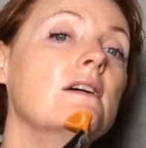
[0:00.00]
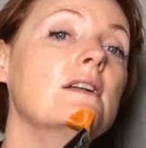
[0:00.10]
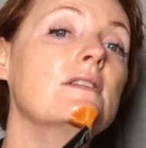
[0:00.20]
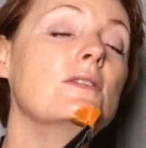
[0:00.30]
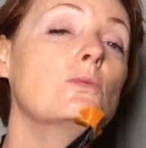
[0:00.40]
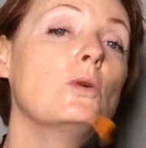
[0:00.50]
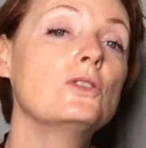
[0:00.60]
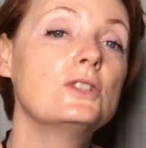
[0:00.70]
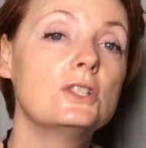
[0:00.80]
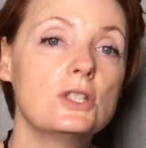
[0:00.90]
and if you
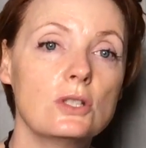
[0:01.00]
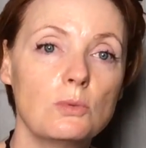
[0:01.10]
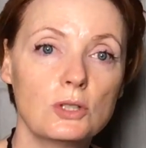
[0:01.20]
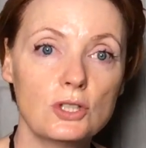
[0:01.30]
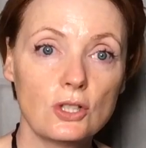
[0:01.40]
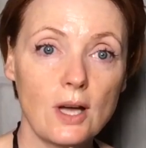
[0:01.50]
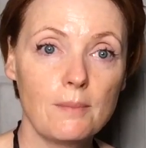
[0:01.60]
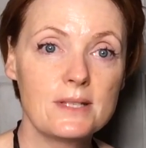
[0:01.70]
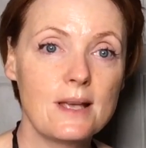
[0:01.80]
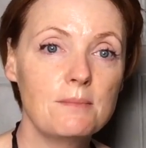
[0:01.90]
wanted to, once your
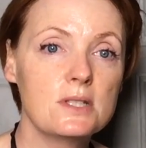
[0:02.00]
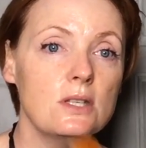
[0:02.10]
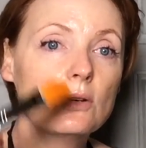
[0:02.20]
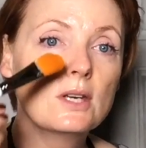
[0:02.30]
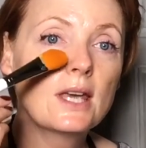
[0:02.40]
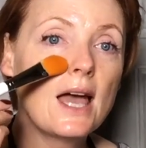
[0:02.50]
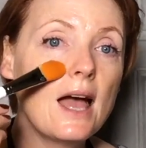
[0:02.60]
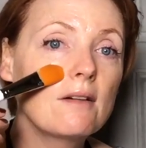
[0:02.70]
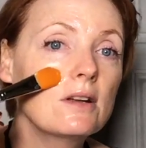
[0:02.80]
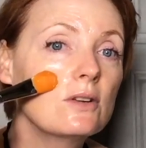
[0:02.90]
cup is empty, you can
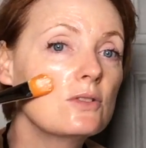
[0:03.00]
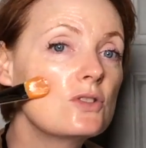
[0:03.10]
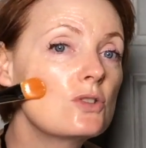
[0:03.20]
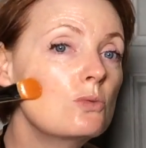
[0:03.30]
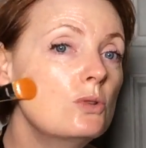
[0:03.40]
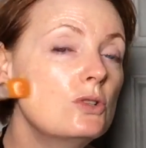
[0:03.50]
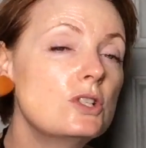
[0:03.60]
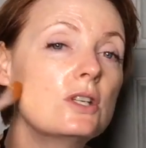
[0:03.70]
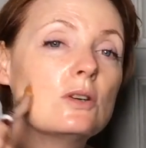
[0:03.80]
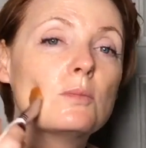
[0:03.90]
carry on
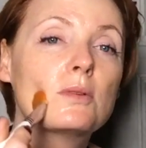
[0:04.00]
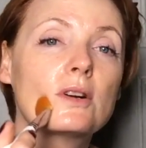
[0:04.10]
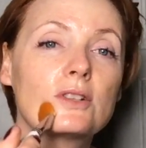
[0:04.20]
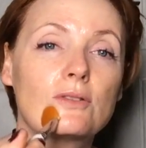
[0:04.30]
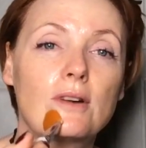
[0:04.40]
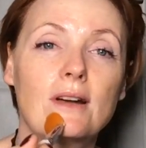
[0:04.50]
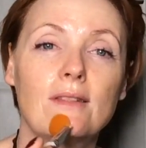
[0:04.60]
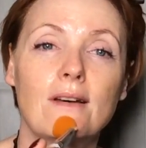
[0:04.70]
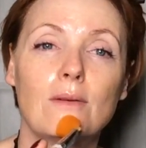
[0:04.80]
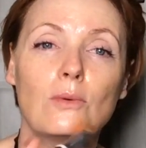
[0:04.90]
swooshing your brush
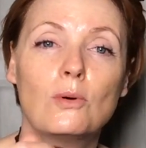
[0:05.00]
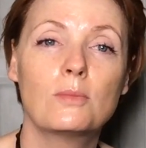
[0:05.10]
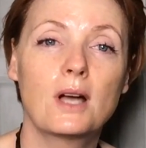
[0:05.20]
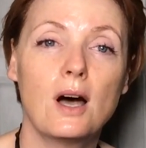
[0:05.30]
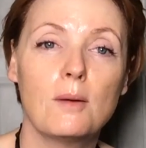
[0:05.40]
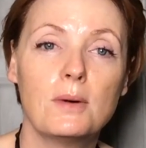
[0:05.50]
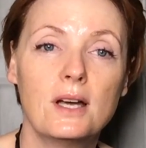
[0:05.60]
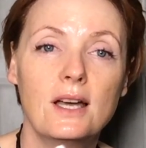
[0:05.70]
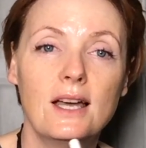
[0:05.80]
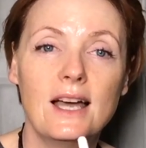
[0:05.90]
around that warm cup
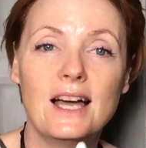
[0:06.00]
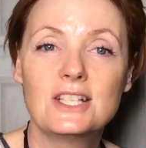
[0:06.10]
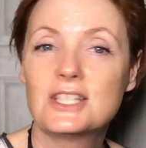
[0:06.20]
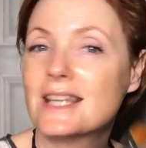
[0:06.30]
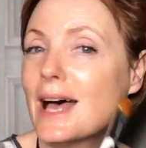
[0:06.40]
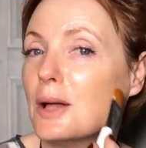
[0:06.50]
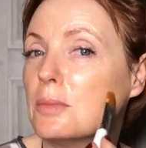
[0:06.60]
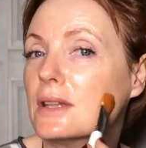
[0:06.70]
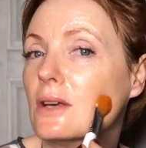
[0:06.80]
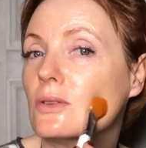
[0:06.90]
and just
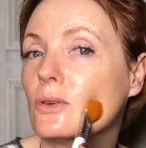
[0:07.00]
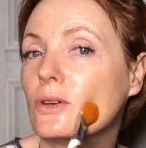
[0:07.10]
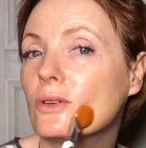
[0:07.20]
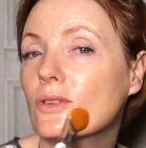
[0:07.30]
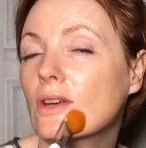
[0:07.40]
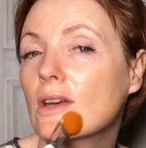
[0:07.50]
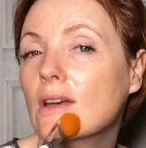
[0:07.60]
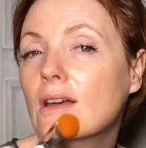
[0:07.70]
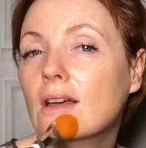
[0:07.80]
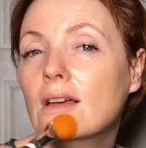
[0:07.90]
helping those oils
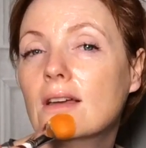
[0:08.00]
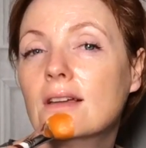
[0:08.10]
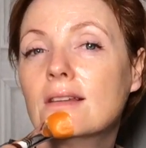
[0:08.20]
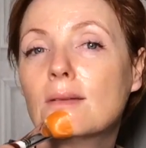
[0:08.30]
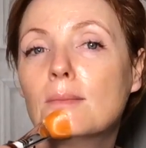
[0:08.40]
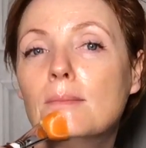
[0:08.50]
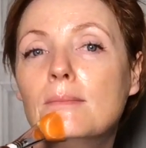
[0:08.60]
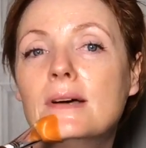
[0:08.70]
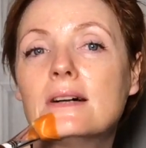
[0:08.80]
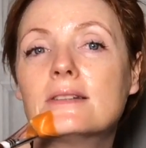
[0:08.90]
to
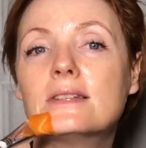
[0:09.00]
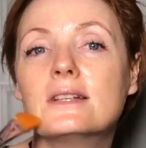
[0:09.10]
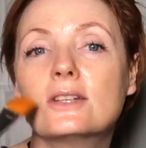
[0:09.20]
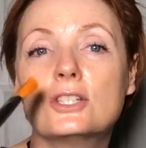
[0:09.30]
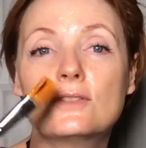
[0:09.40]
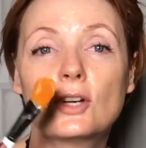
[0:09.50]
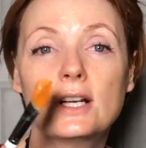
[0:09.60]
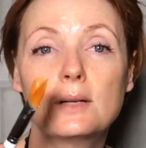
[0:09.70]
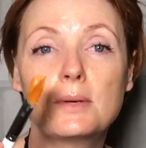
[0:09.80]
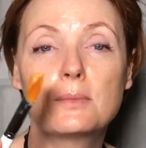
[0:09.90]
melt in, because you've got a
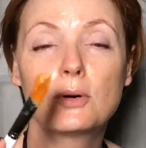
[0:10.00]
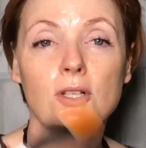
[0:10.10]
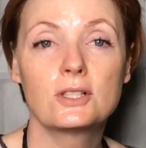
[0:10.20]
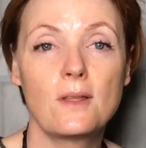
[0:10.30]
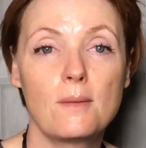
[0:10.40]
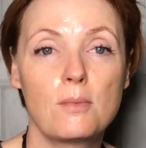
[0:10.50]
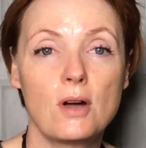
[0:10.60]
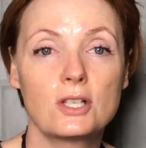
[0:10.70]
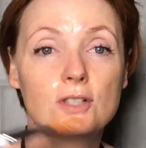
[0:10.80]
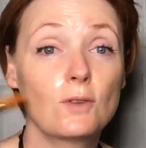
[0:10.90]
little bit of product on the
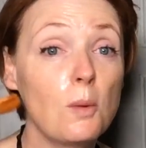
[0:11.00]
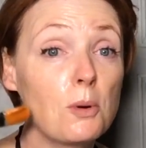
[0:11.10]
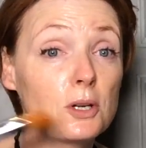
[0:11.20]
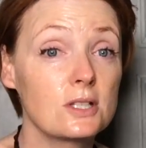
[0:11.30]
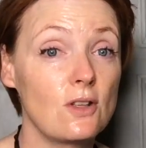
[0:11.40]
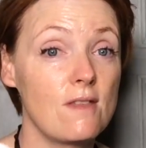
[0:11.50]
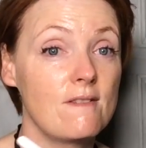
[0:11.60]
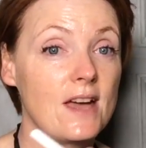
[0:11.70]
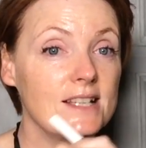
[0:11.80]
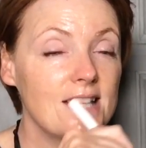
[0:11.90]
brush, you've got product on the
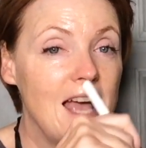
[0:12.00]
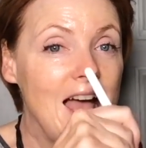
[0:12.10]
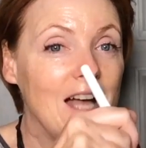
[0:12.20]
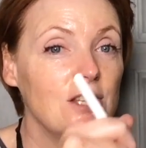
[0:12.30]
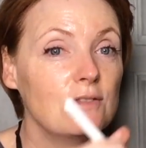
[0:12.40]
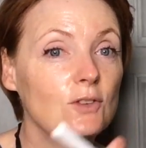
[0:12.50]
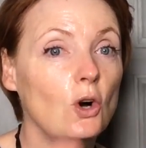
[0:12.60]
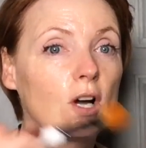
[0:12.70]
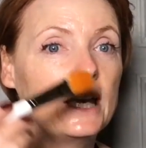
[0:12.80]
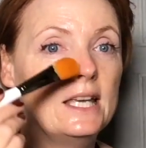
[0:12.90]
face, and you've
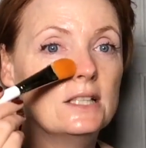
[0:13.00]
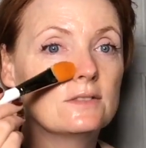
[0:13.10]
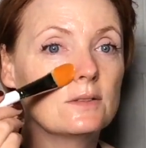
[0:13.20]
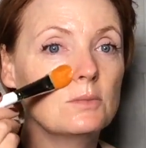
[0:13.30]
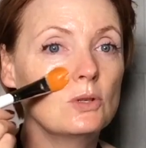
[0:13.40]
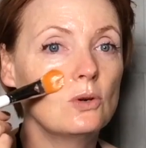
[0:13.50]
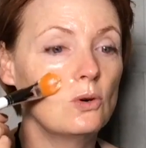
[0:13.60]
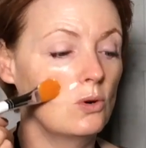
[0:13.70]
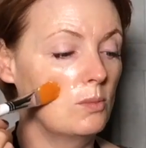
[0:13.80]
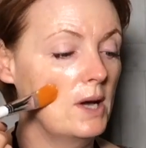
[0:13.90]
got heat from your
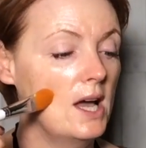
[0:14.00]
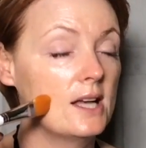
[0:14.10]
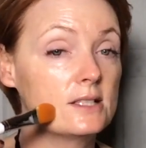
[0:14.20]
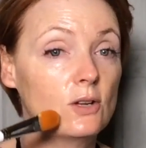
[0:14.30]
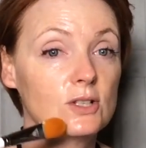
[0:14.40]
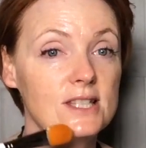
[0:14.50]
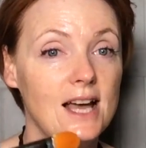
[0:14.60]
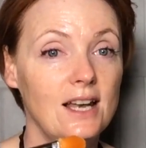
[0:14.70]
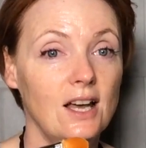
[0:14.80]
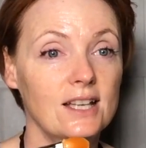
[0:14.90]
orb. As long as
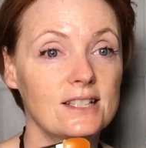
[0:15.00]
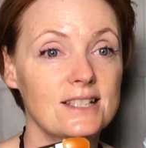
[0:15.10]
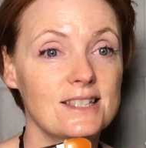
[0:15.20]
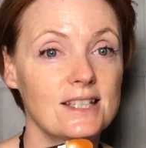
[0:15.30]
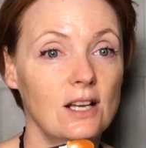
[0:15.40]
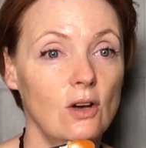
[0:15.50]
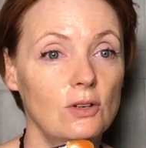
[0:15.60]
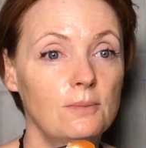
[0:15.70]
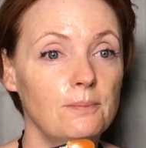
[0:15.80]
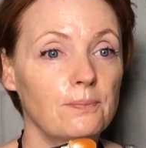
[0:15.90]
that light is still
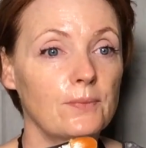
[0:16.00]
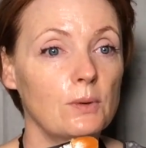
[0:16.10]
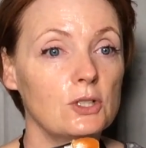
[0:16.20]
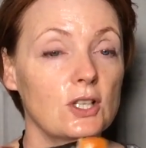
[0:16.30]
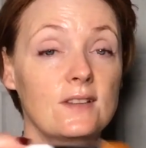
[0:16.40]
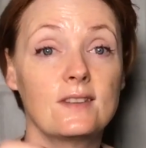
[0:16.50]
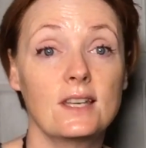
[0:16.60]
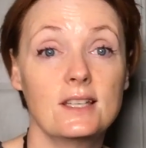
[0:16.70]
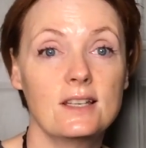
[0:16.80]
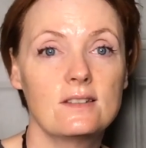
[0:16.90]
on, which you can see
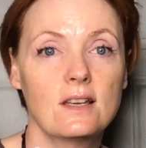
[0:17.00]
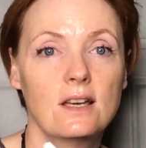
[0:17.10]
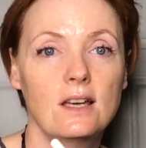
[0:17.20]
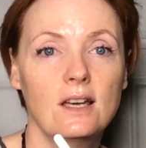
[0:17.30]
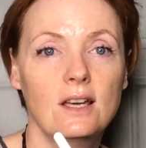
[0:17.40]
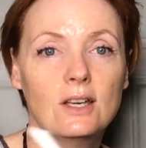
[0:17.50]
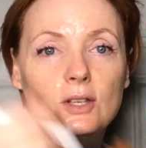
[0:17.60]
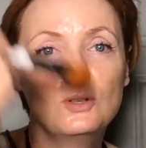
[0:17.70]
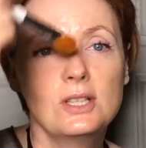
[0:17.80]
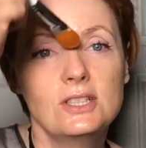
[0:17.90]
it is,
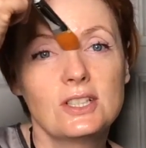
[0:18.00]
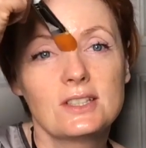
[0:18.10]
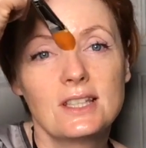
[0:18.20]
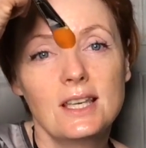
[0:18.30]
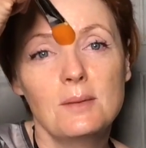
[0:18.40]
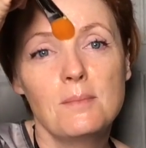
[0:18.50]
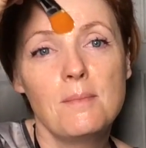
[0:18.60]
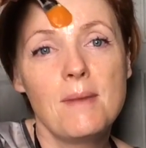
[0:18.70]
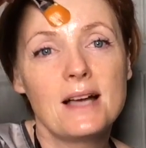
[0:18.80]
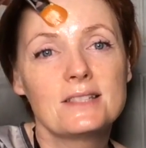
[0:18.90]
you can just keep
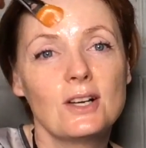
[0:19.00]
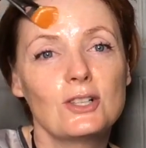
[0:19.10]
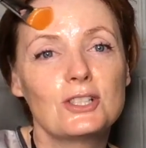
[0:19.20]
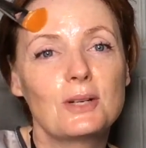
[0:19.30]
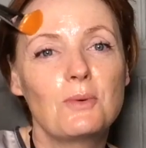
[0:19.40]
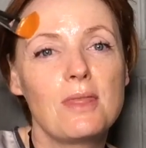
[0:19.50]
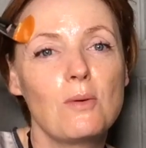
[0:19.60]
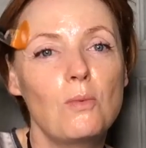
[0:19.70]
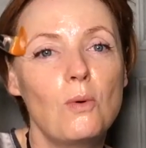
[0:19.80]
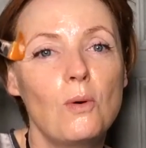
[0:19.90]
massaging with the
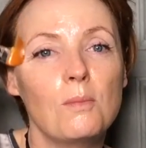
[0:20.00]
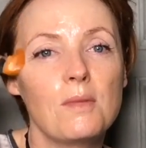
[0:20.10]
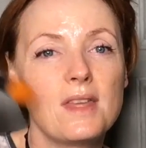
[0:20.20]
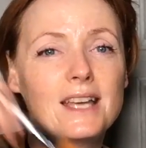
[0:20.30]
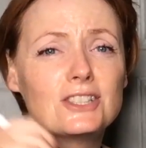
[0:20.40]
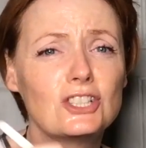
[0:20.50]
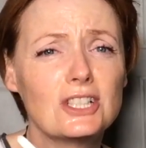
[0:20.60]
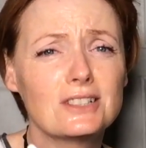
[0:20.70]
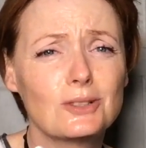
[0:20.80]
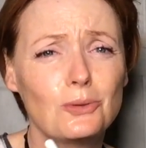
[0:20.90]
warmth. It's
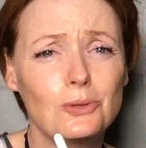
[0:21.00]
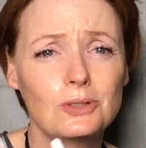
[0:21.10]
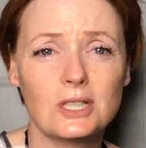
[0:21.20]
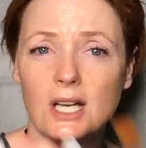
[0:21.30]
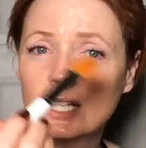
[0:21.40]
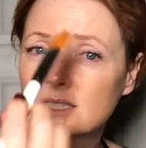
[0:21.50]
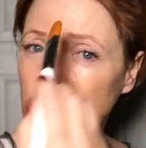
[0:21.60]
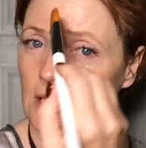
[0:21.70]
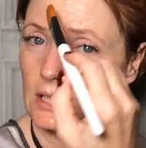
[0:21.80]
just gorgeous.